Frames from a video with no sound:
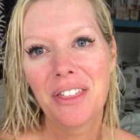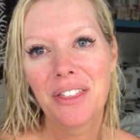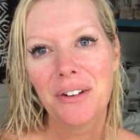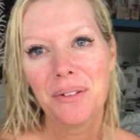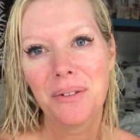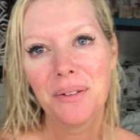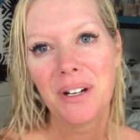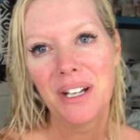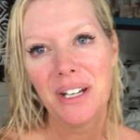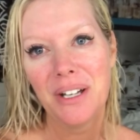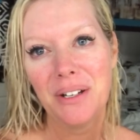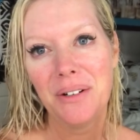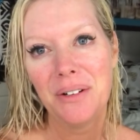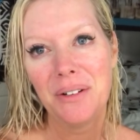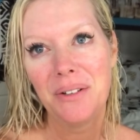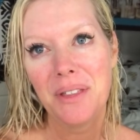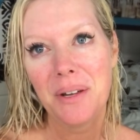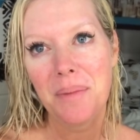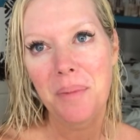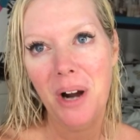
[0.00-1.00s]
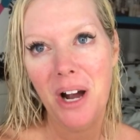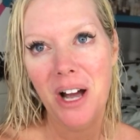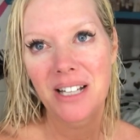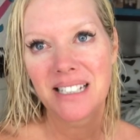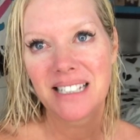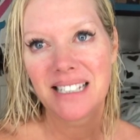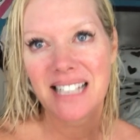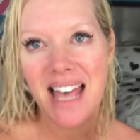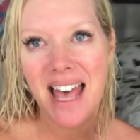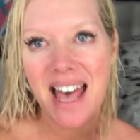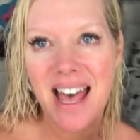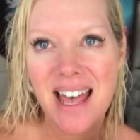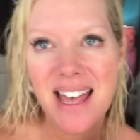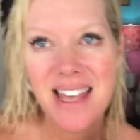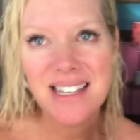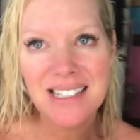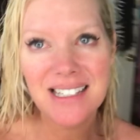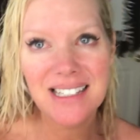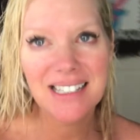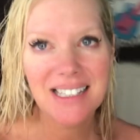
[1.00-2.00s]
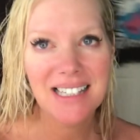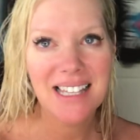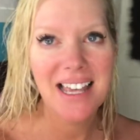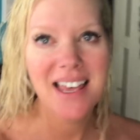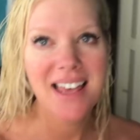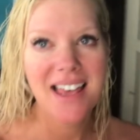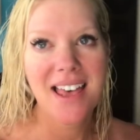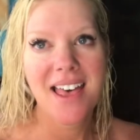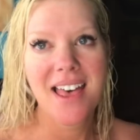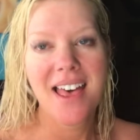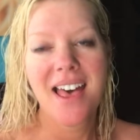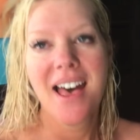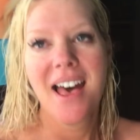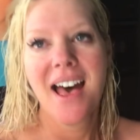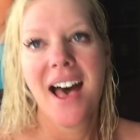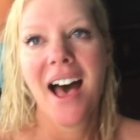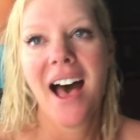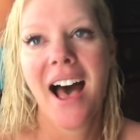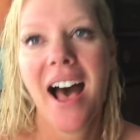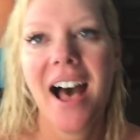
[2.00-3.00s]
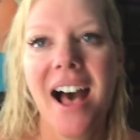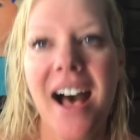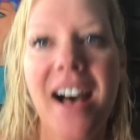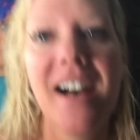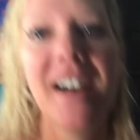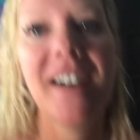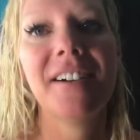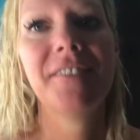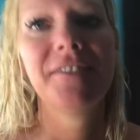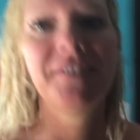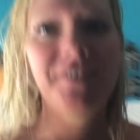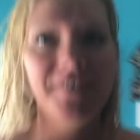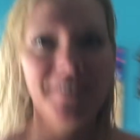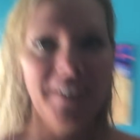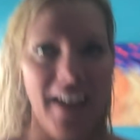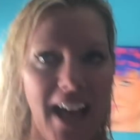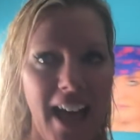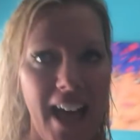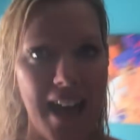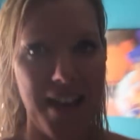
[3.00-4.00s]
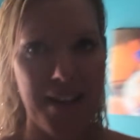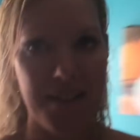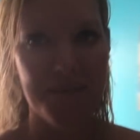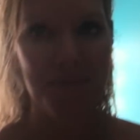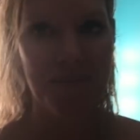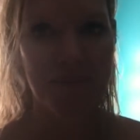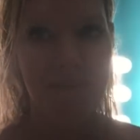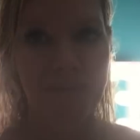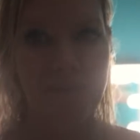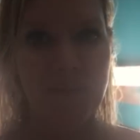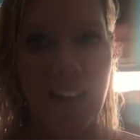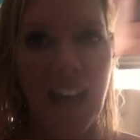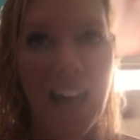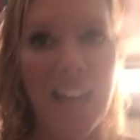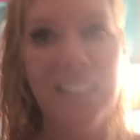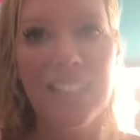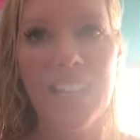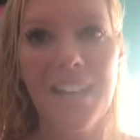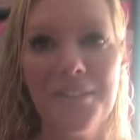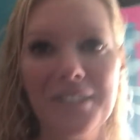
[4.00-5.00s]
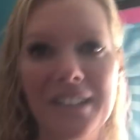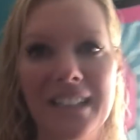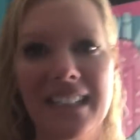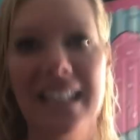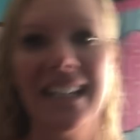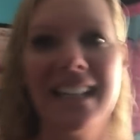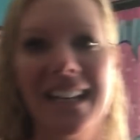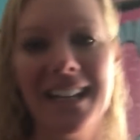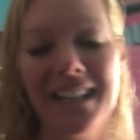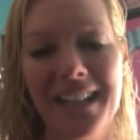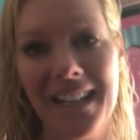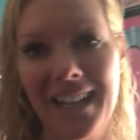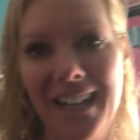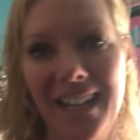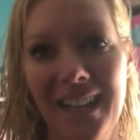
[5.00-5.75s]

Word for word: through the process of um, us hosting